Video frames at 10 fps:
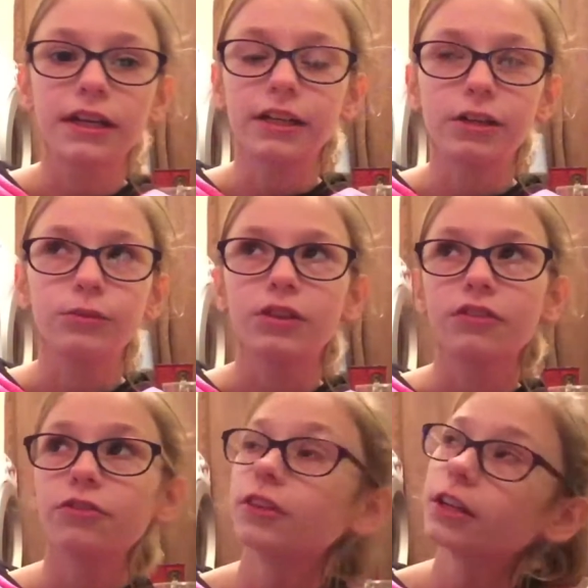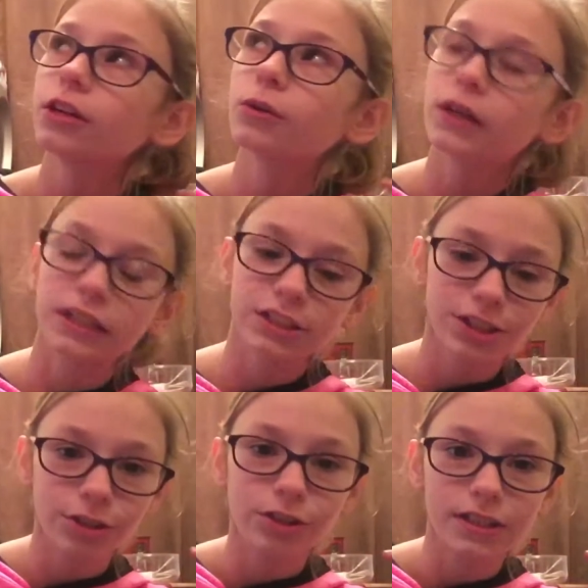get on with the video and
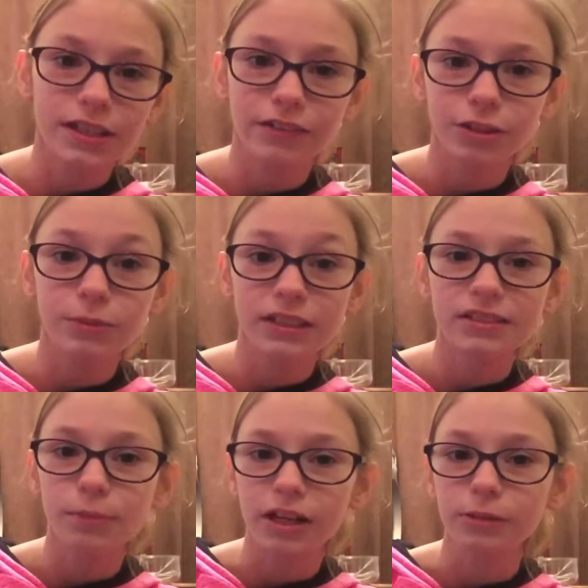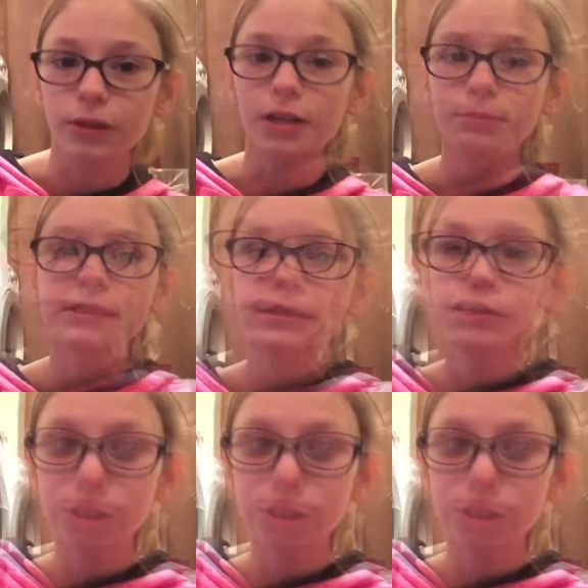show you guys how to make spawning mops.